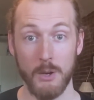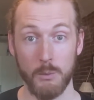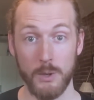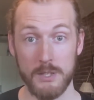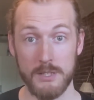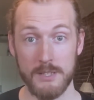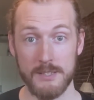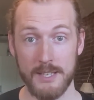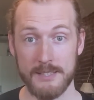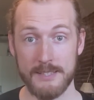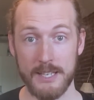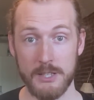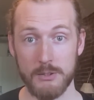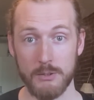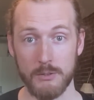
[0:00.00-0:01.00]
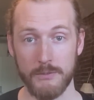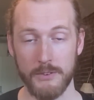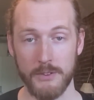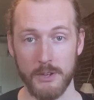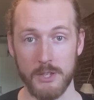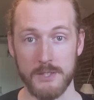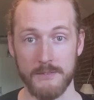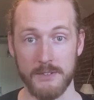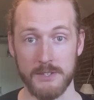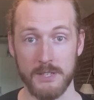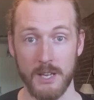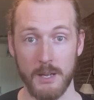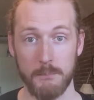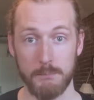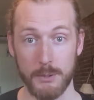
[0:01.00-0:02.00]
which is essential for those of
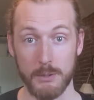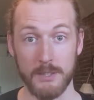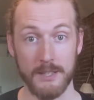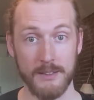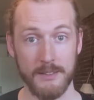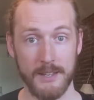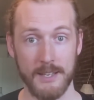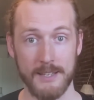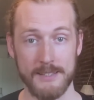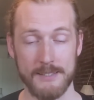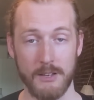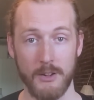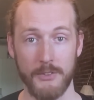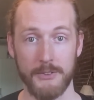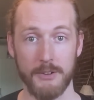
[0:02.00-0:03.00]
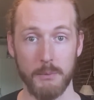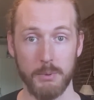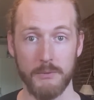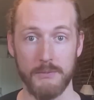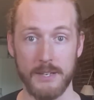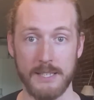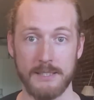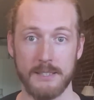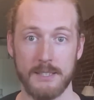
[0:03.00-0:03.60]
us building things on top of Vite.